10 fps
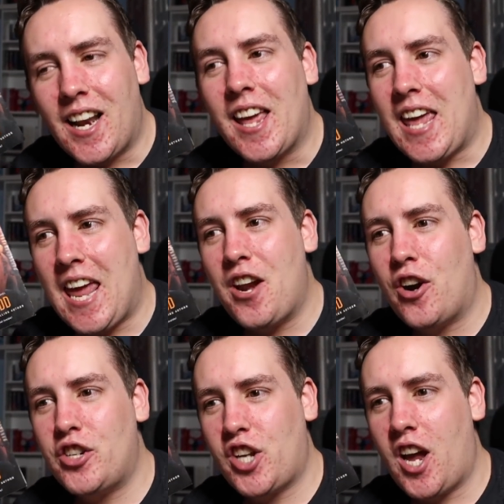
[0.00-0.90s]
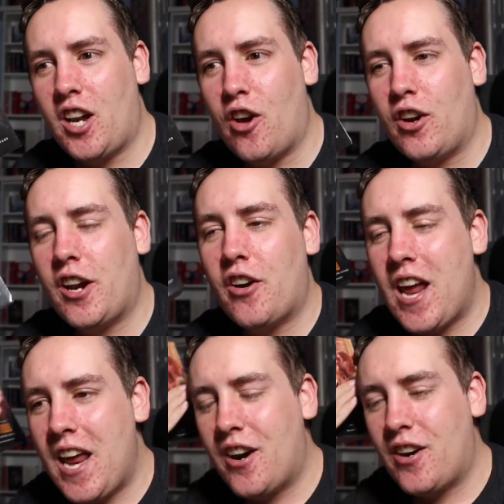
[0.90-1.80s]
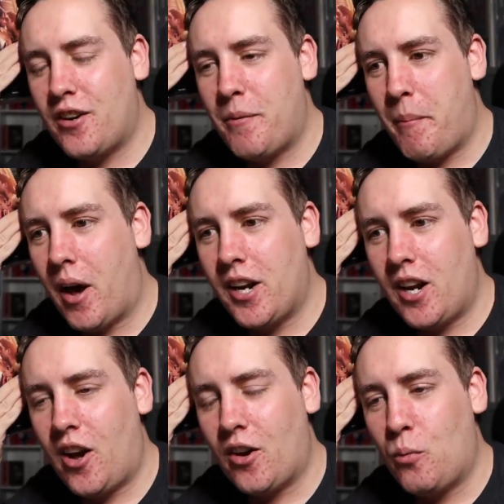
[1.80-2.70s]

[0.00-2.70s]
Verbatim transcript: like in her dialogue, like her inner monologue